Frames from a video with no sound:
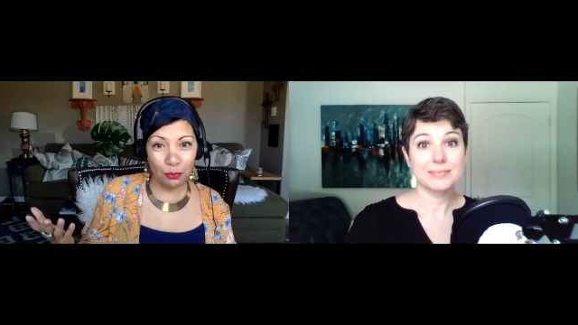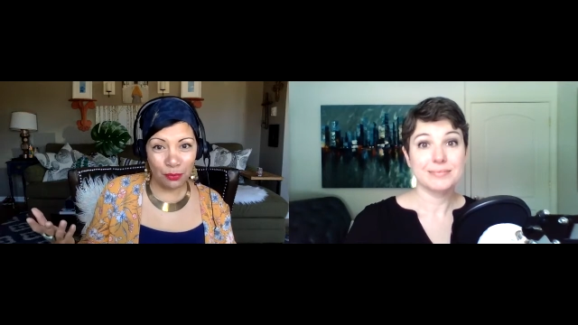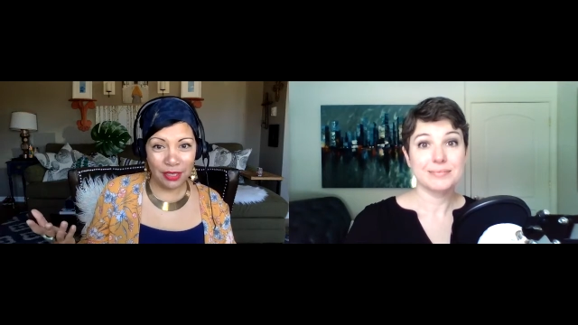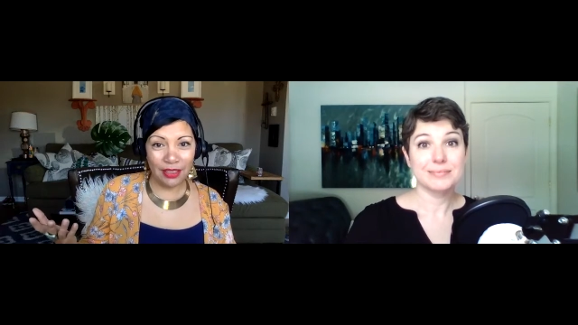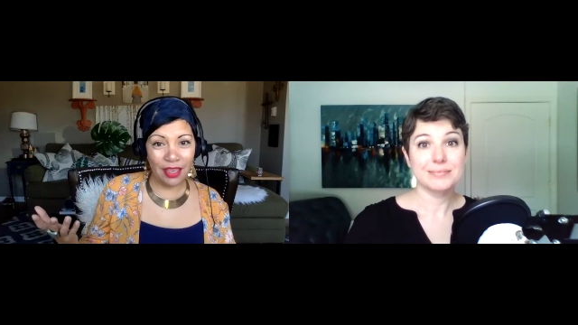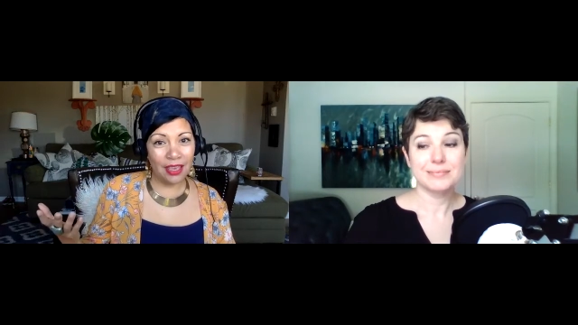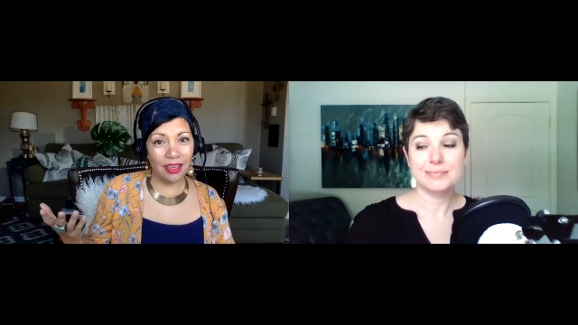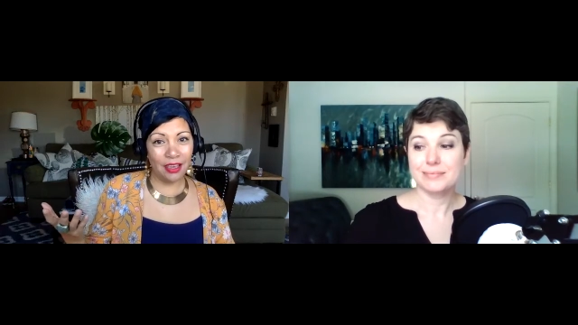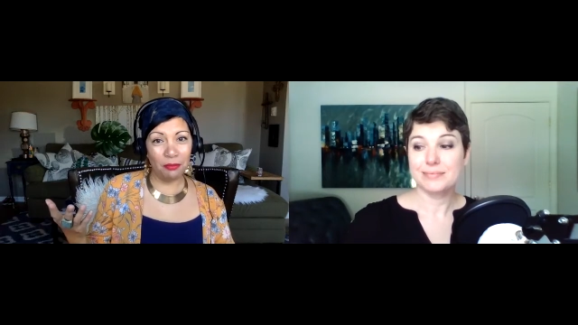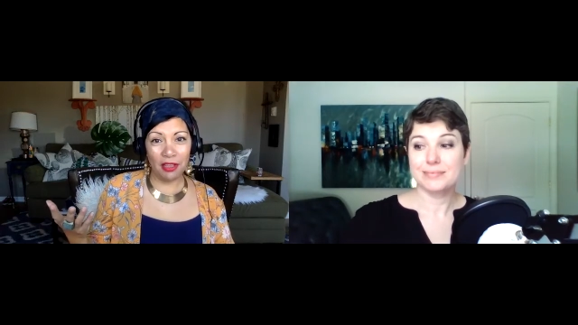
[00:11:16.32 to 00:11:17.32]
Speaker 1: mila
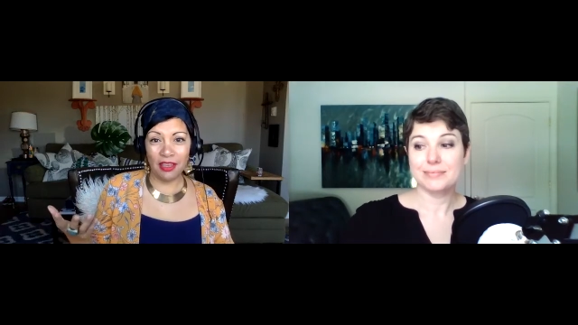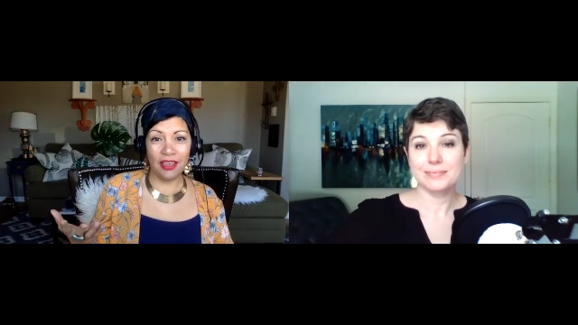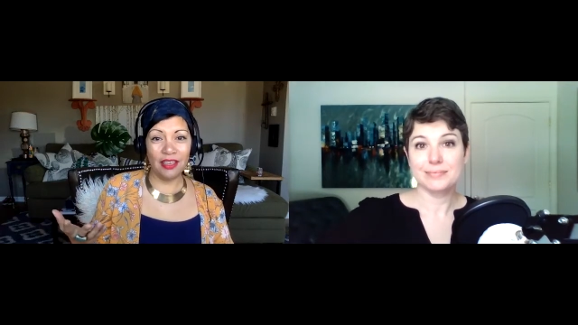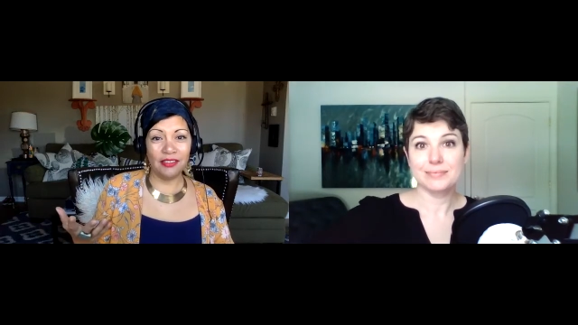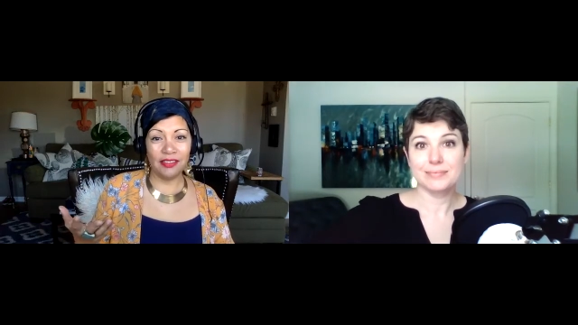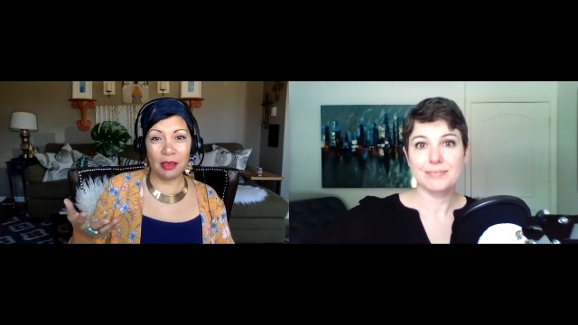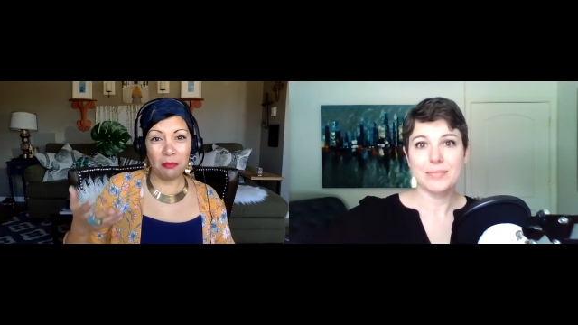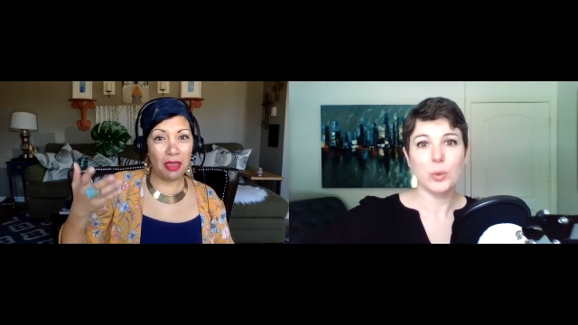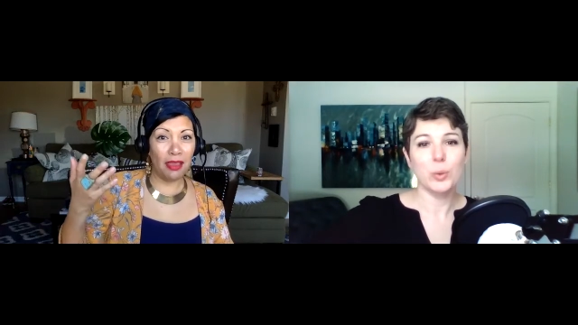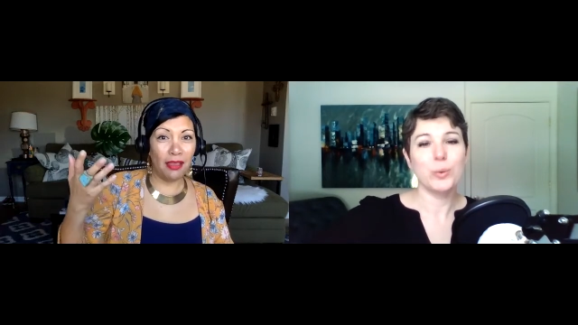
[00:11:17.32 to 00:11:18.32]
appliance that
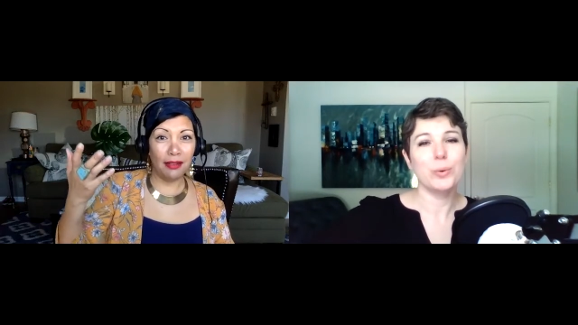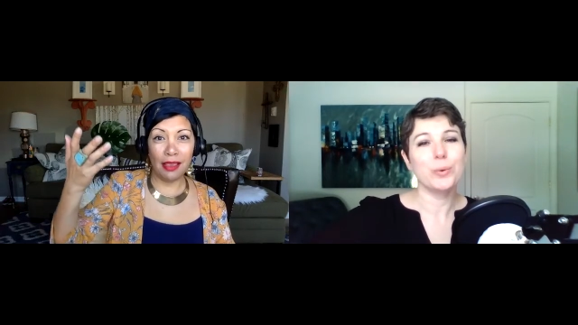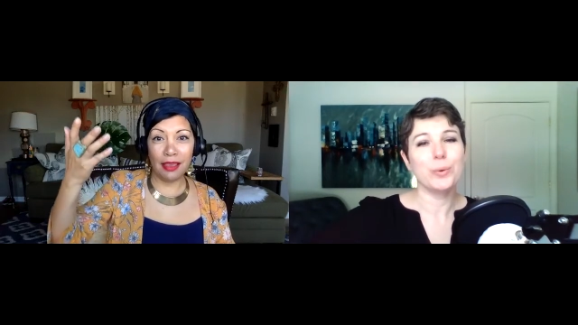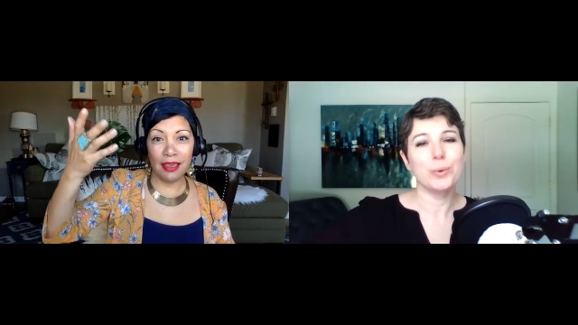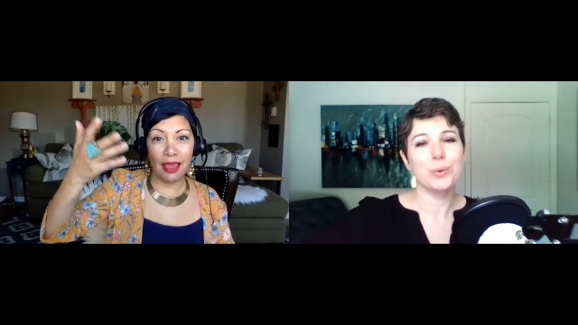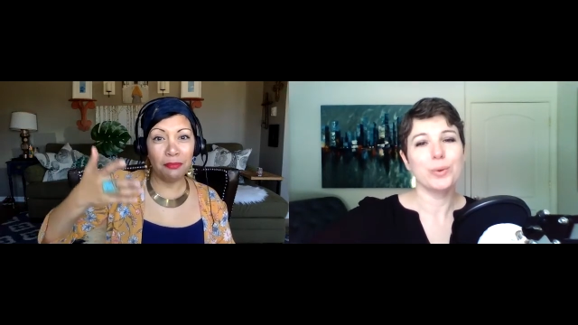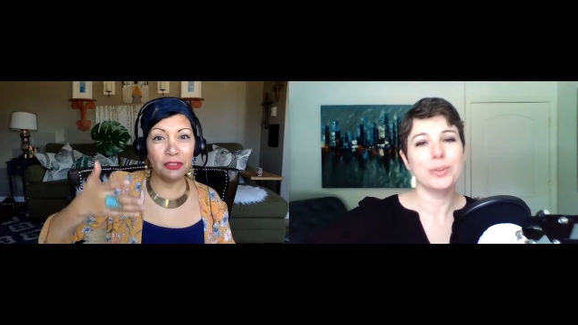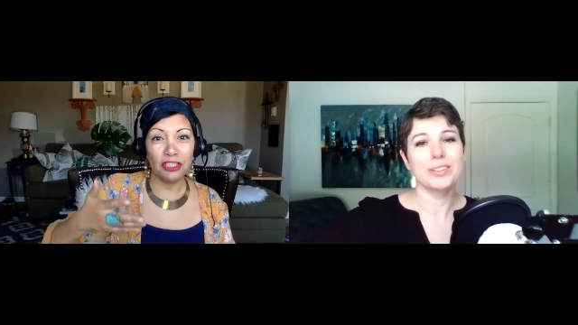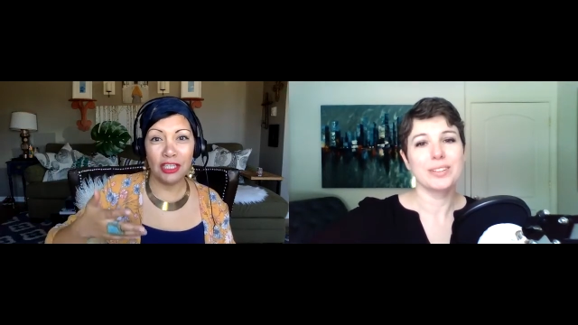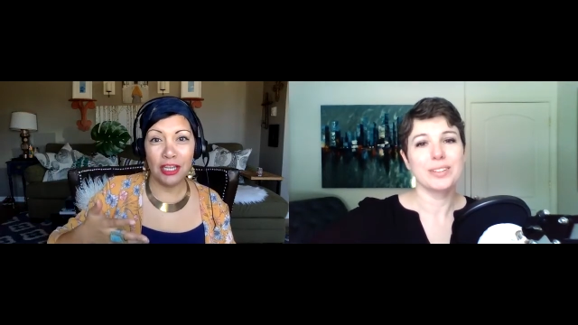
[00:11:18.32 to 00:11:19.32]
made mm. like
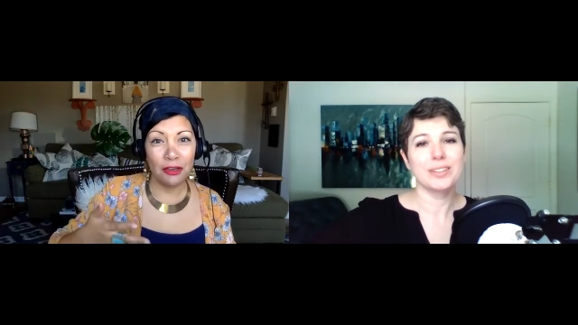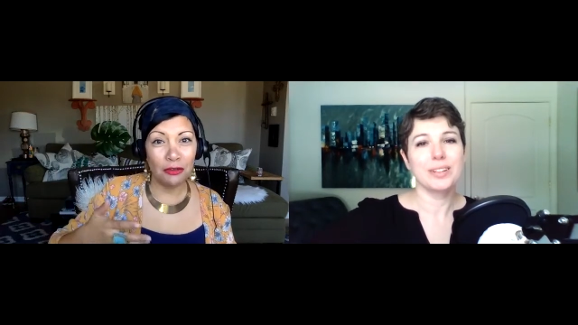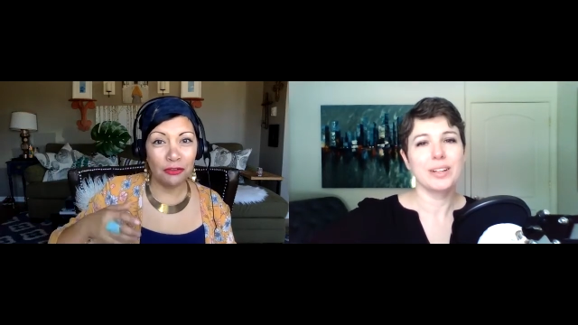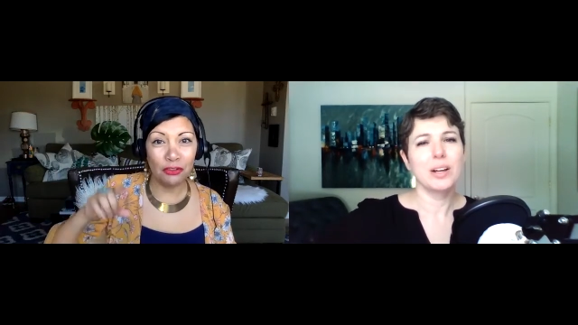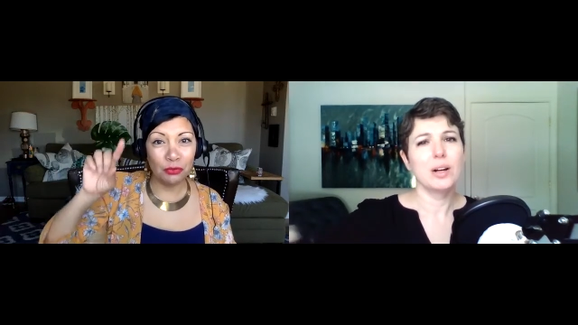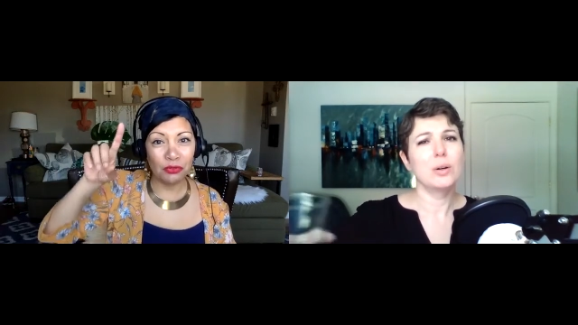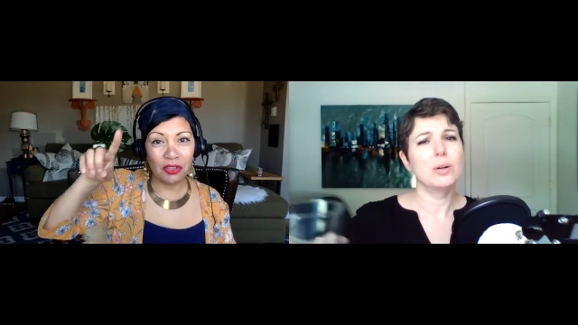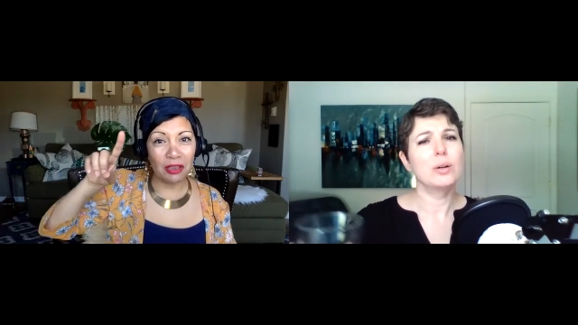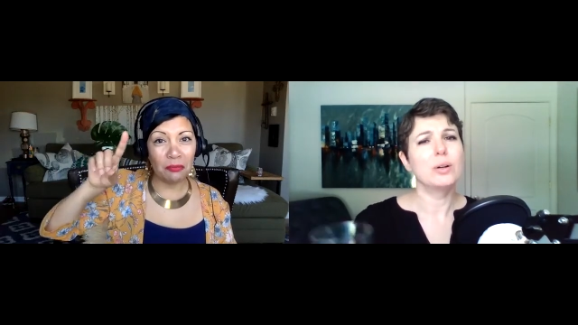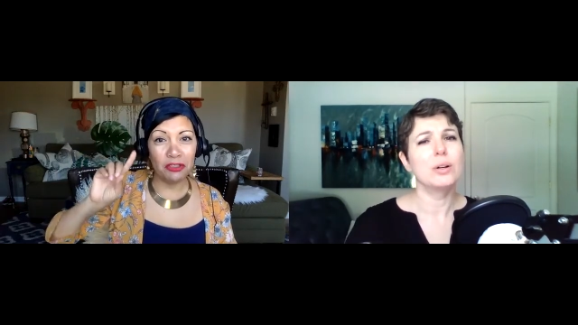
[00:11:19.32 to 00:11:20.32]
cappuccinos it was
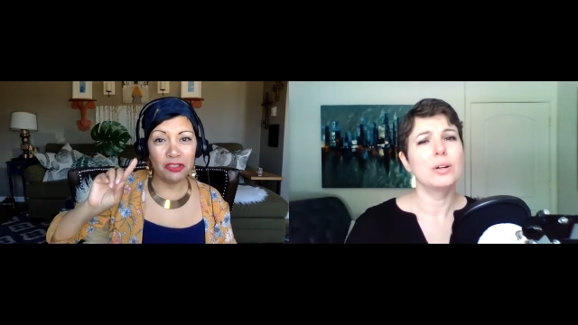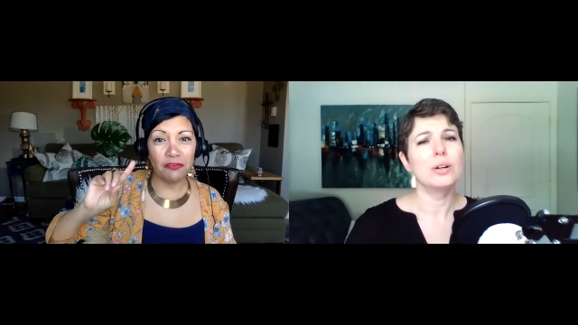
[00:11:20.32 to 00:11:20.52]
like push of a oh.